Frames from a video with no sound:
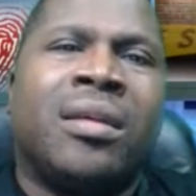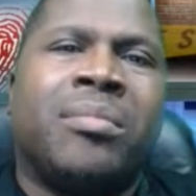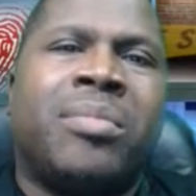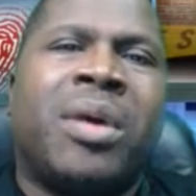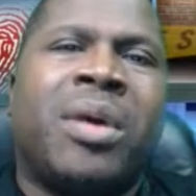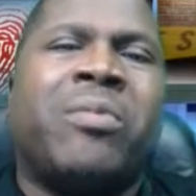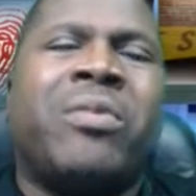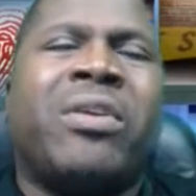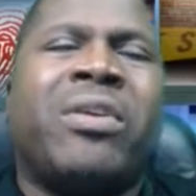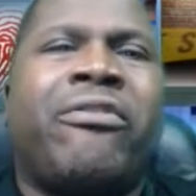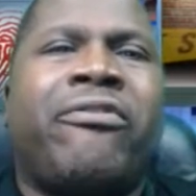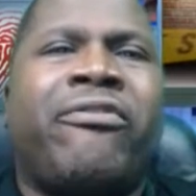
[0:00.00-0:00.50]

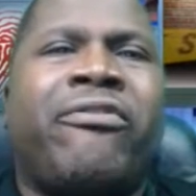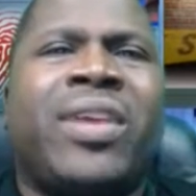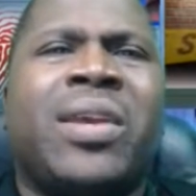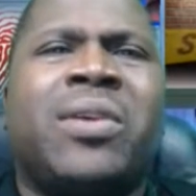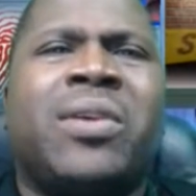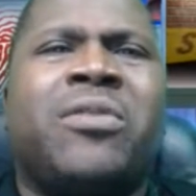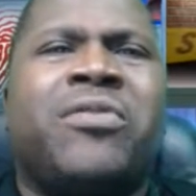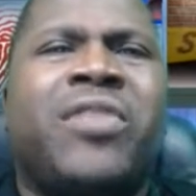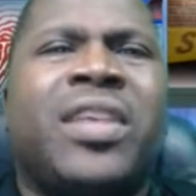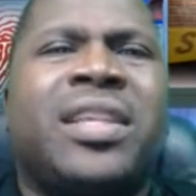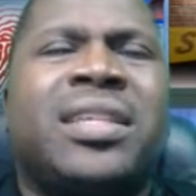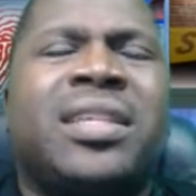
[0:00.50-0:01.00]
But we
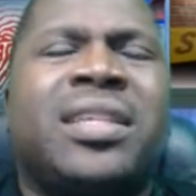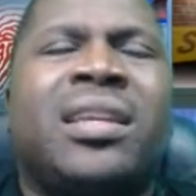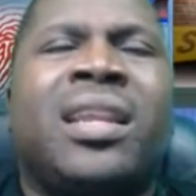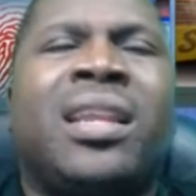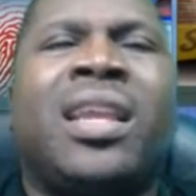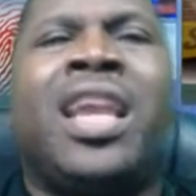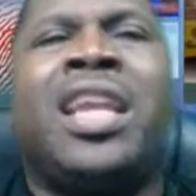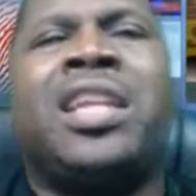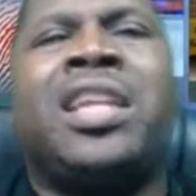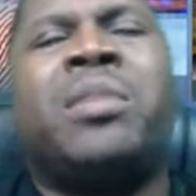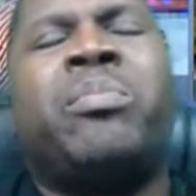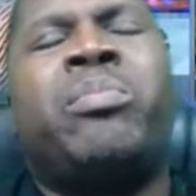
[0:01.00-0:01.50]
feel this
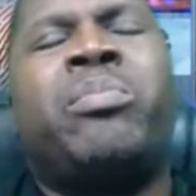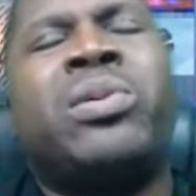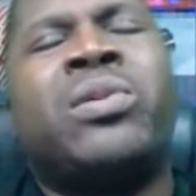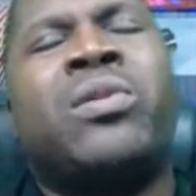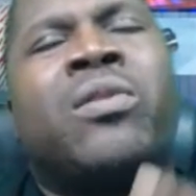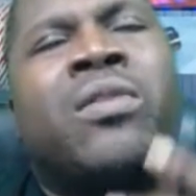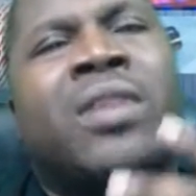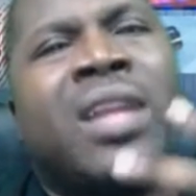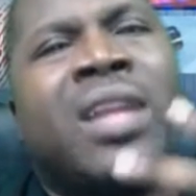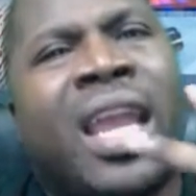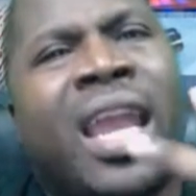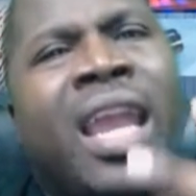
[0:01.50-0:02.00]
need to put
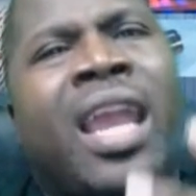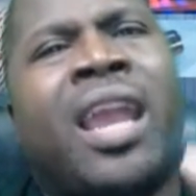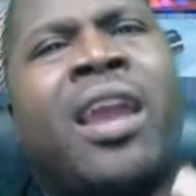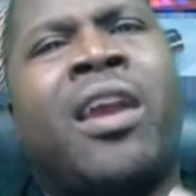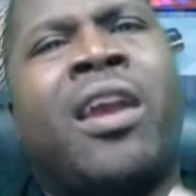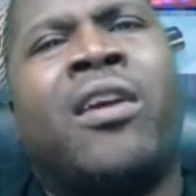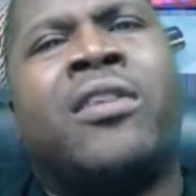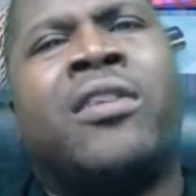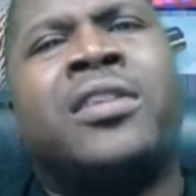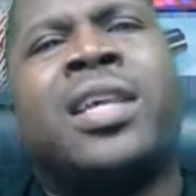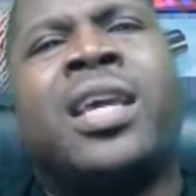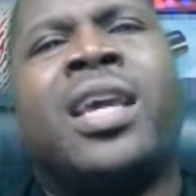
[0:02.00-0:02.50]
on
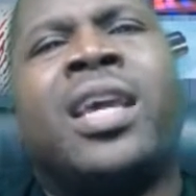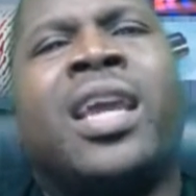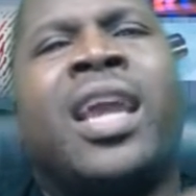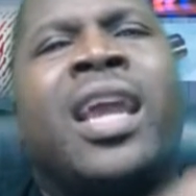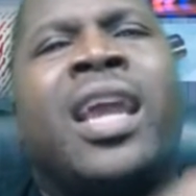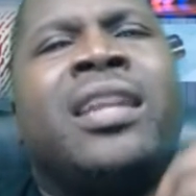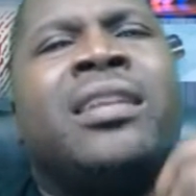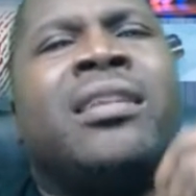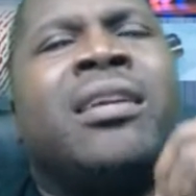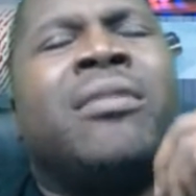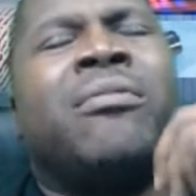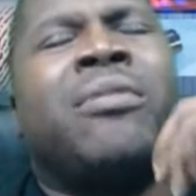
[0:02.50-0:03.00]
airs,
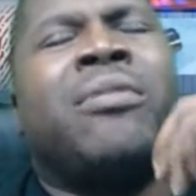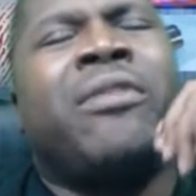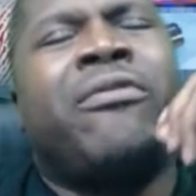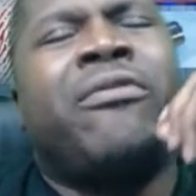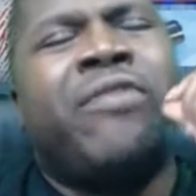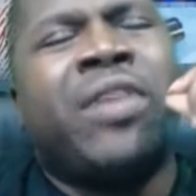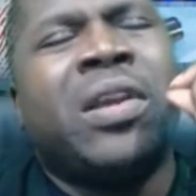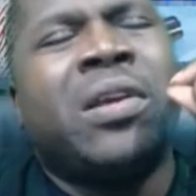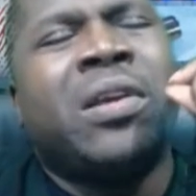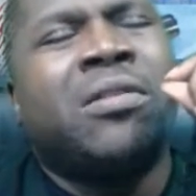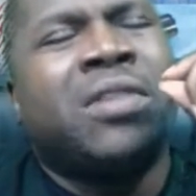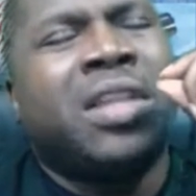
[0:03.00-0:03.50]
and we
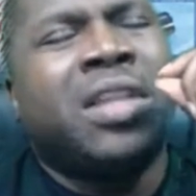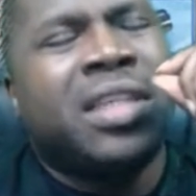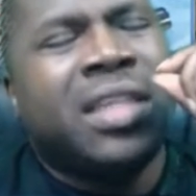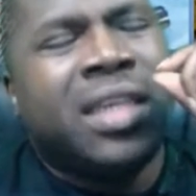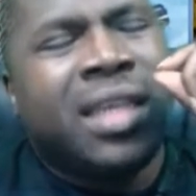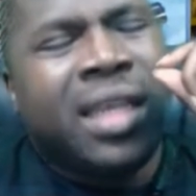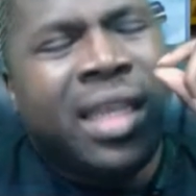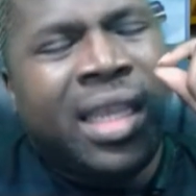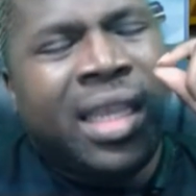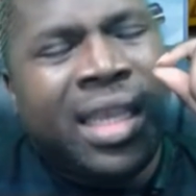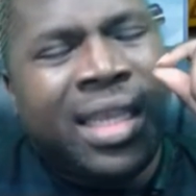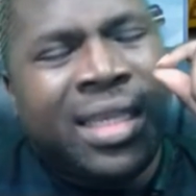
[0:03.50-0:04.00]
feel this
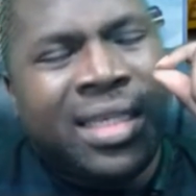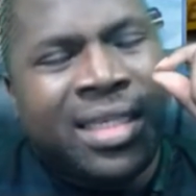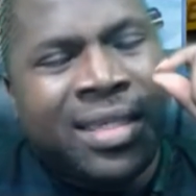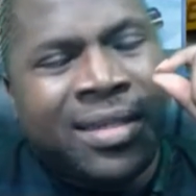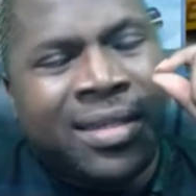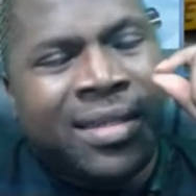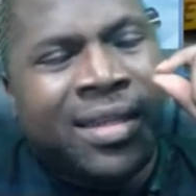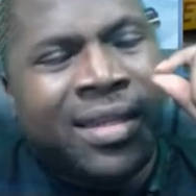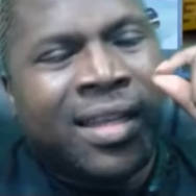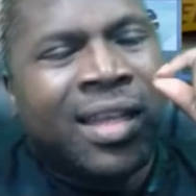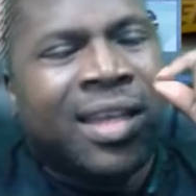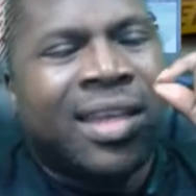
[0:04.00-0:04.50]
need
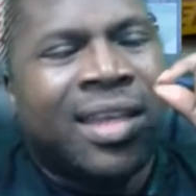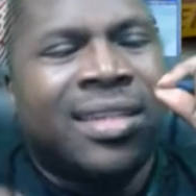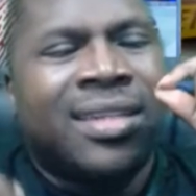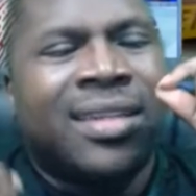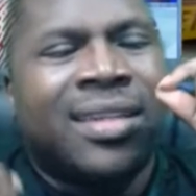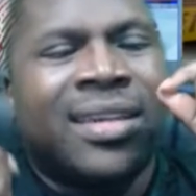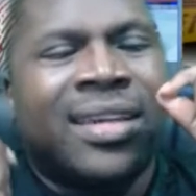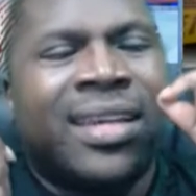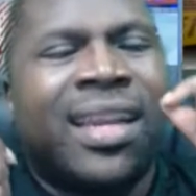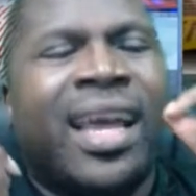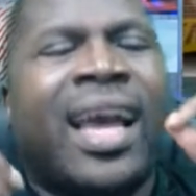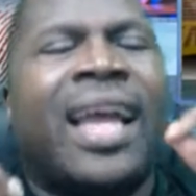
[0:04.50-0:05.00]
to
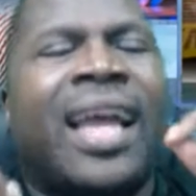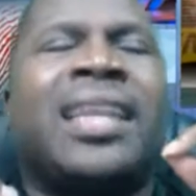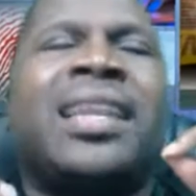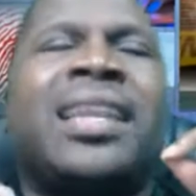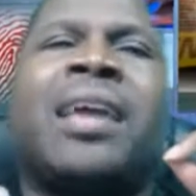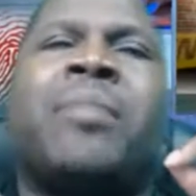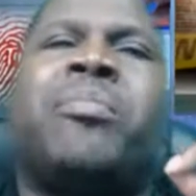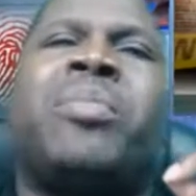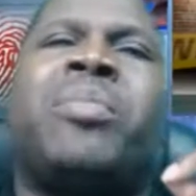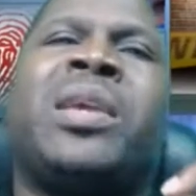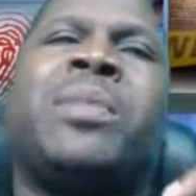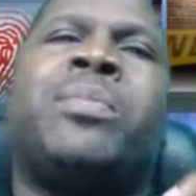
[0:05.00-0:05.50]
not
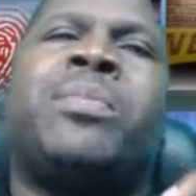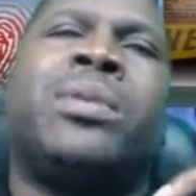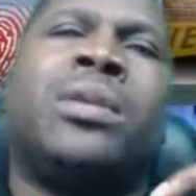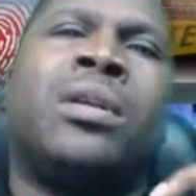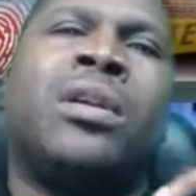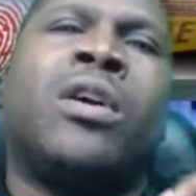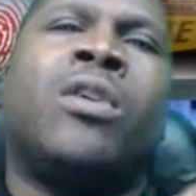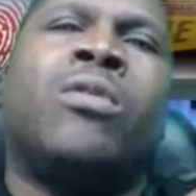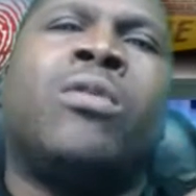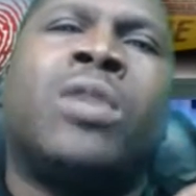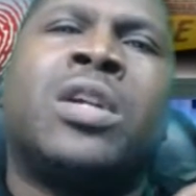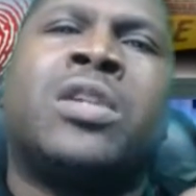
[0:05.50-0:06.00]
let people
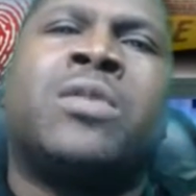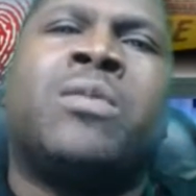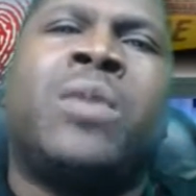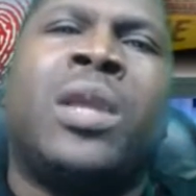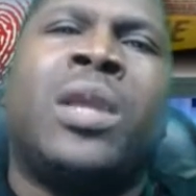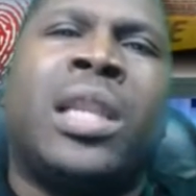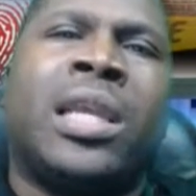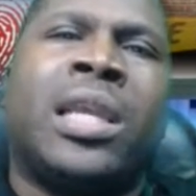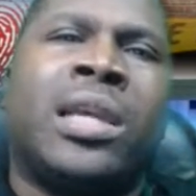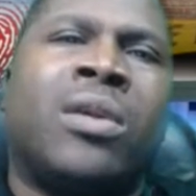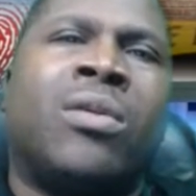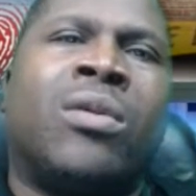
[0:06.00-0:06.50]
know what's
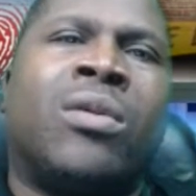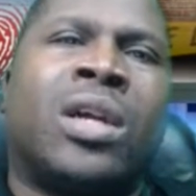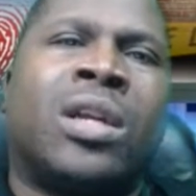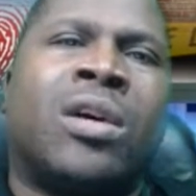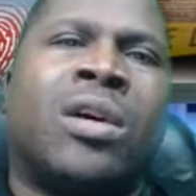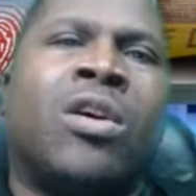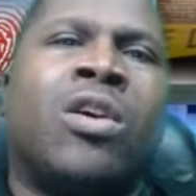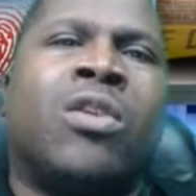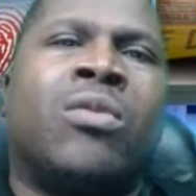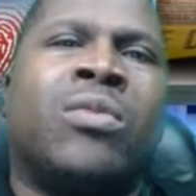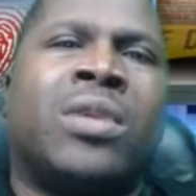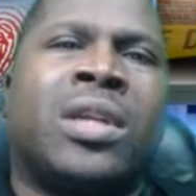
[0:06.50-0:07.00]
really going
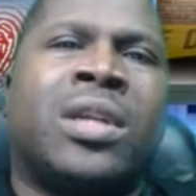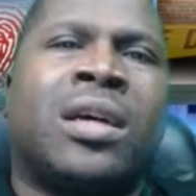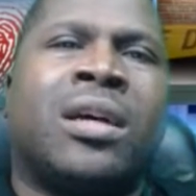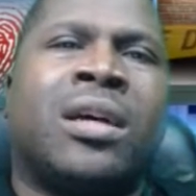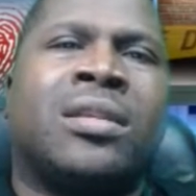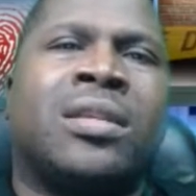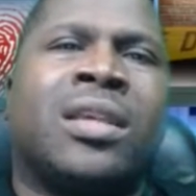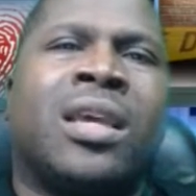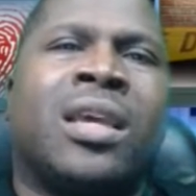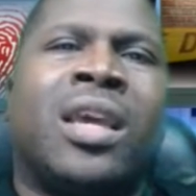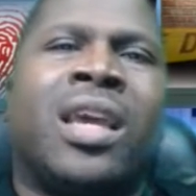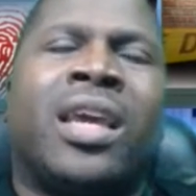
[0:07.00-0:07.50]
on with
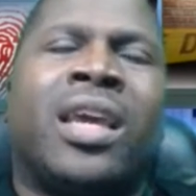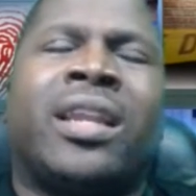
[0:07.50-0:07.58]
us.